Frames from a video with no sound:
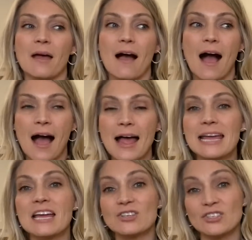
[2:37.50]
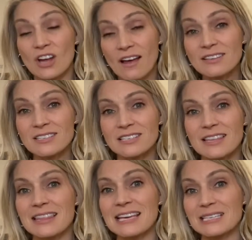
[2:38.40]
I
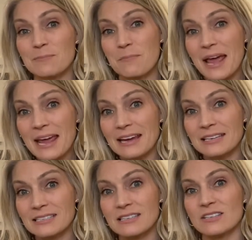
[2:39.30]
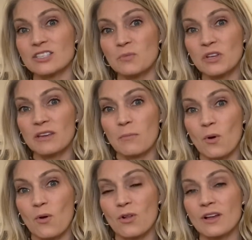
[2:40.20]
adjust this base smoothie
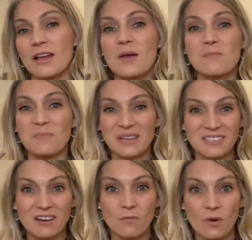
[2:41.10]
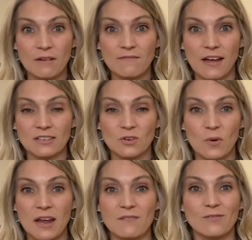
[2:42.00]
bowl based on what Faster
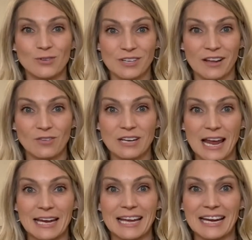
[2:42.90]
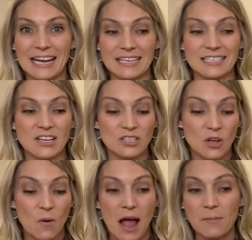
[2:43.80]
Way food cycle day it is.
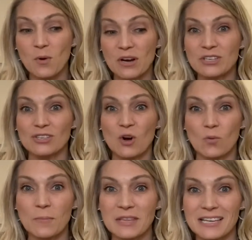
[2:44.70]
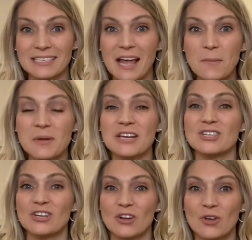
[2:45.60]
So I'm going to start whipping this up and
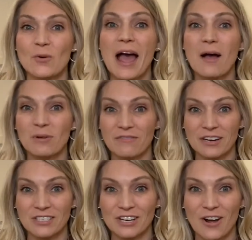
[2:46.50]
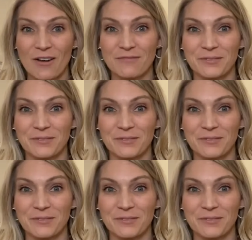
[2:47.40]
show you how we finish it off.